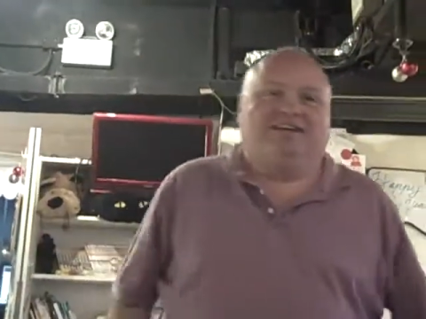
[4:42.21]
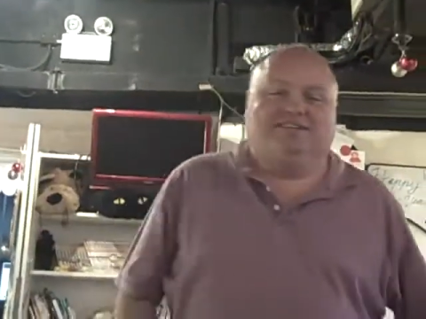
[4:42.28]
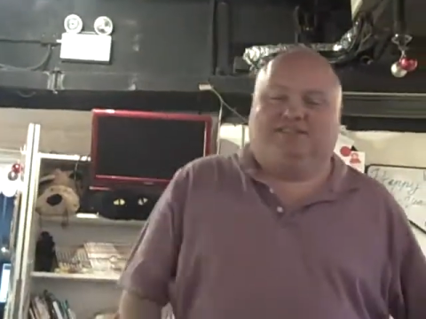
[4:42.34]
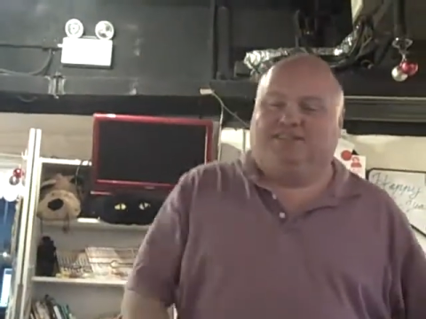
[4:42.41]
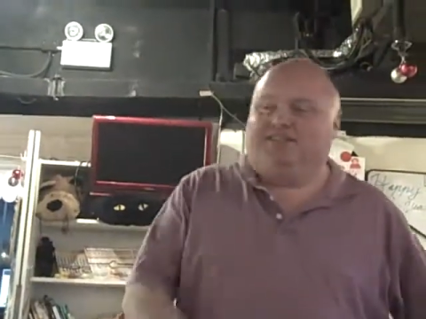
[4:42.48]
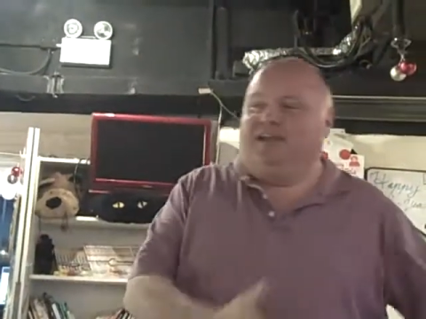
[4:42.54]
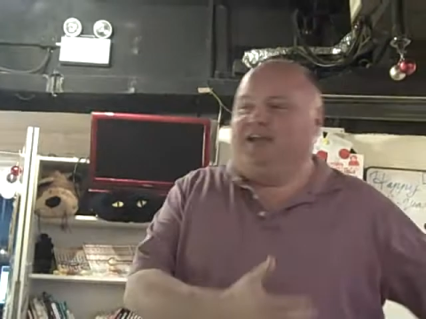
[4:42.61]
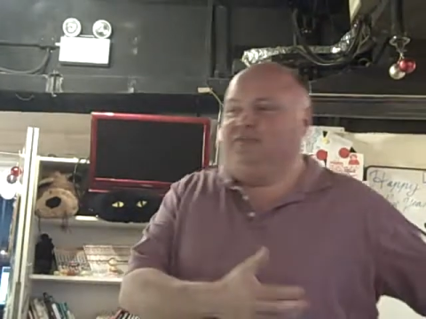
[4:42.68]
to
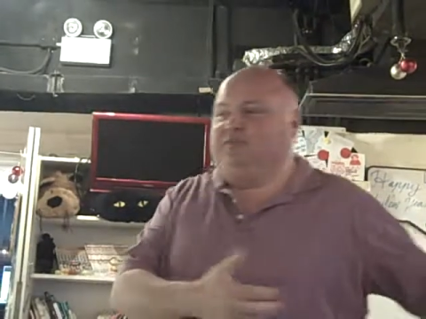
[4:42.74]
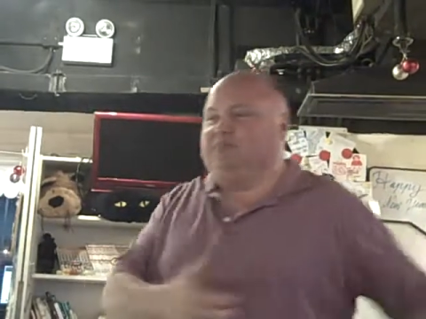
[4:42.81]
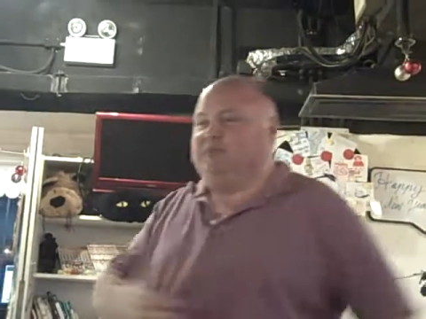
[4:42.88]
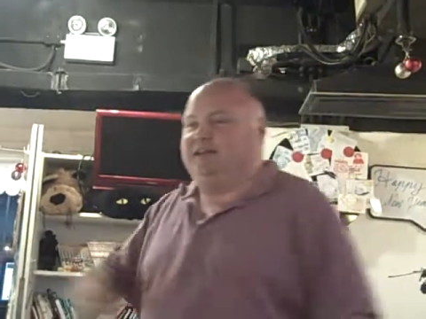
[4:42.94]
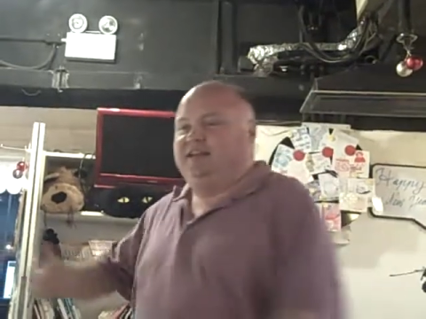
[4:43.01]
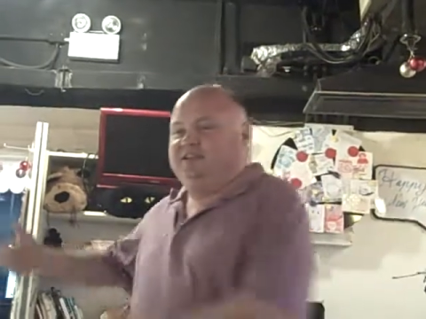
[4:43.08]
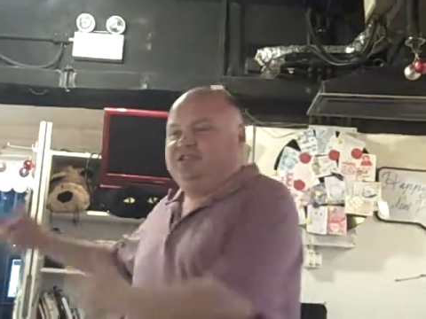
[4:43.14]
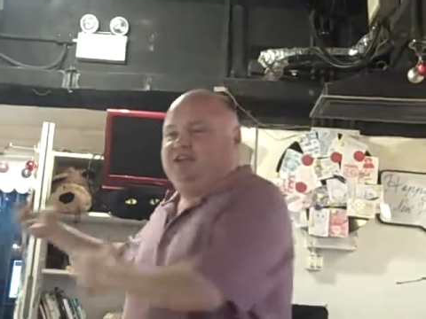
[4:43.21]
take with me
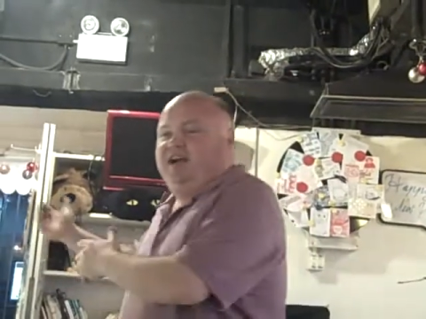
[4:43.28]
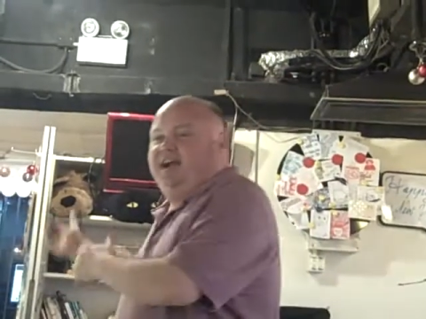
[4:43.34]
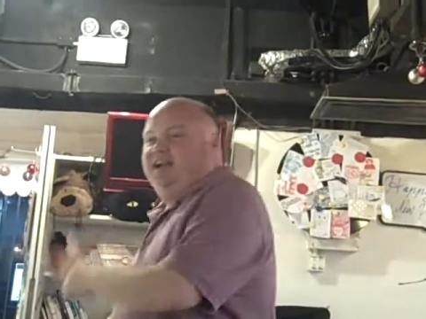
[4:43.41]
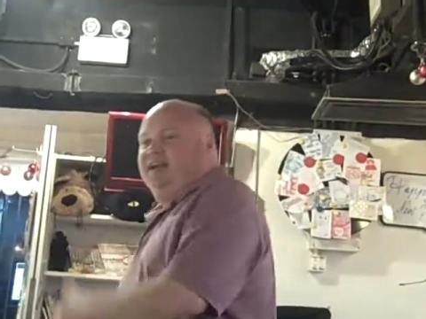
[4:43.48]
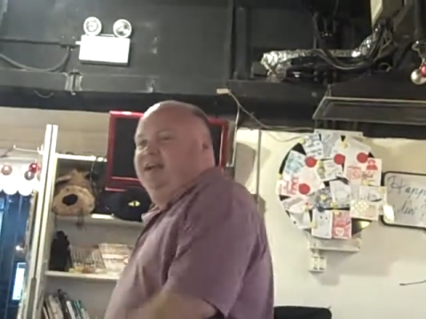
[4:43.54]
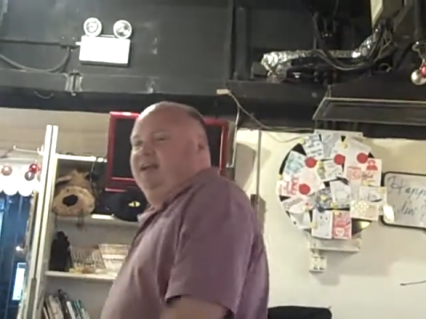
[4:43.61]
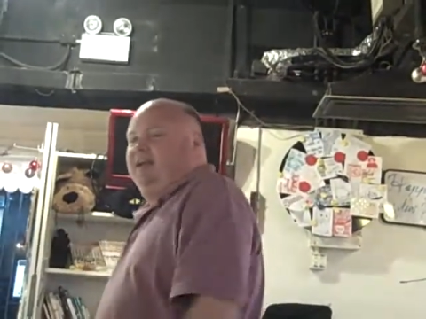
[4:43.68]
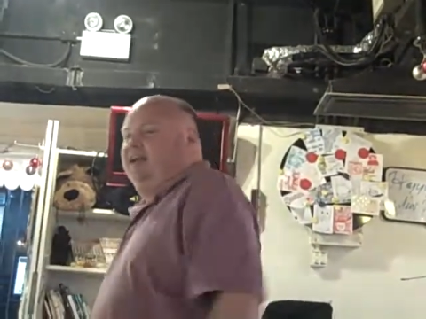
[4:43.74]
to
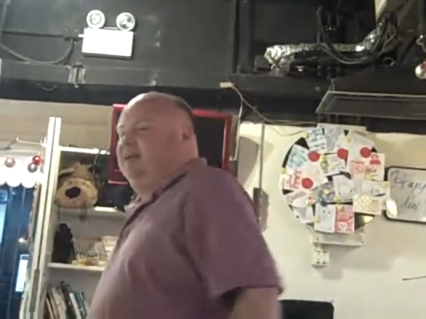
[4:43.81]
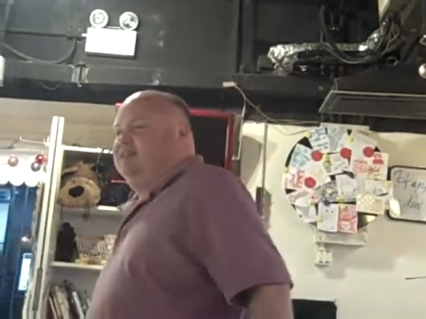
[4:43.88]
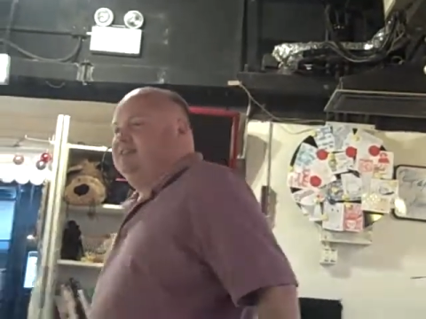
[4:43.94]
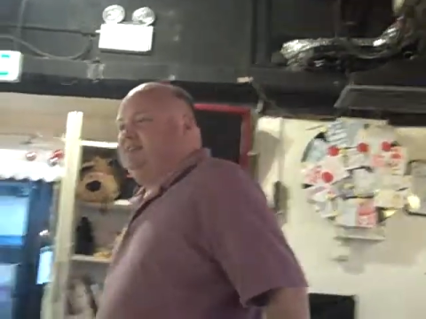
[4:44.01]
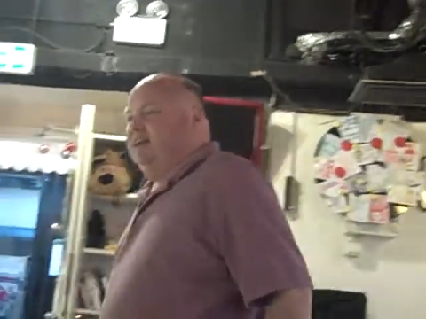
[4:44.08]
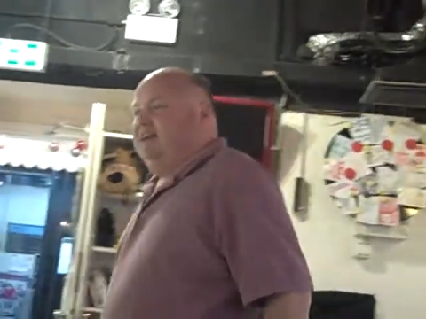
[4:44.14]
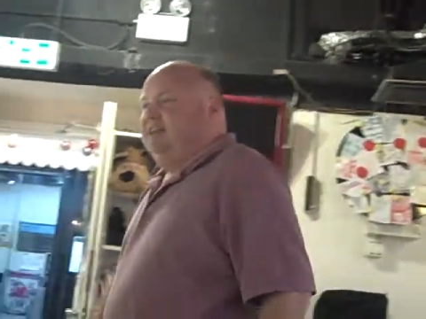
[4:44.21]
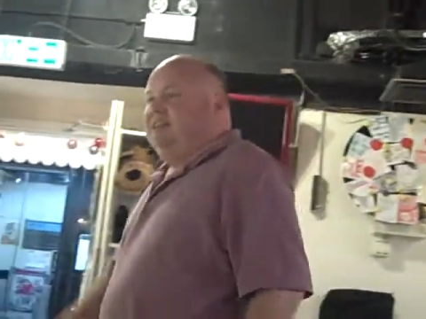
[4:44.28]
China, because
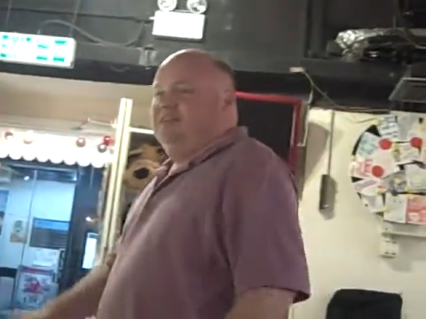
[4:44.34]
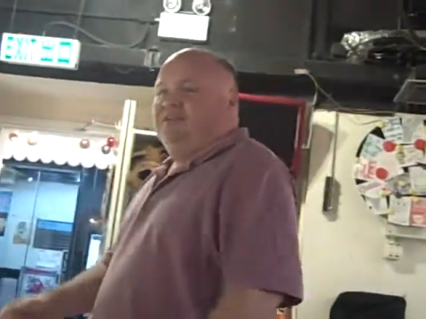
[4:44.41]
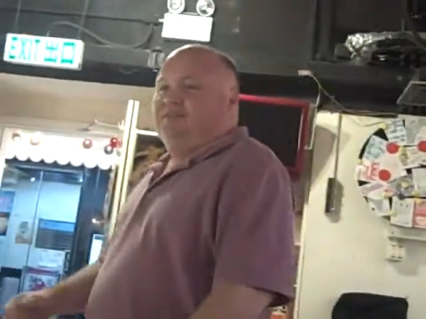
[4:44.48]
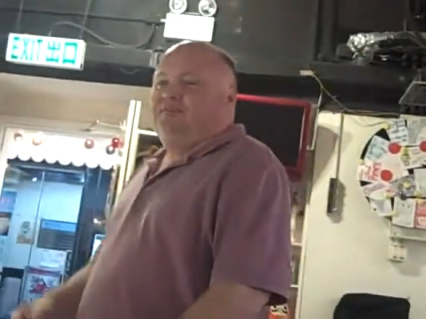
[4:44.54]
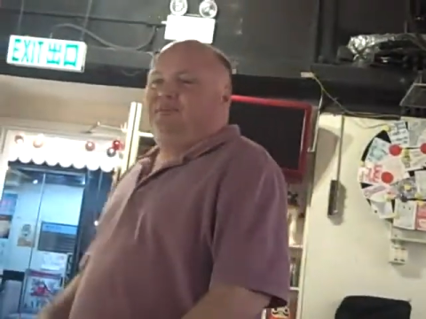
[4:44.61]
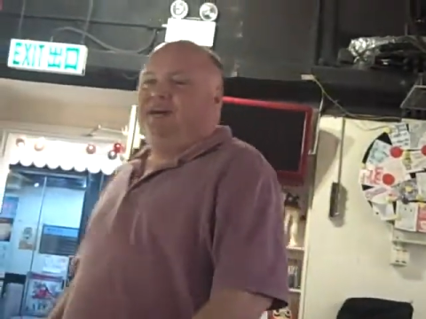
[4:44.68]
I didn't know if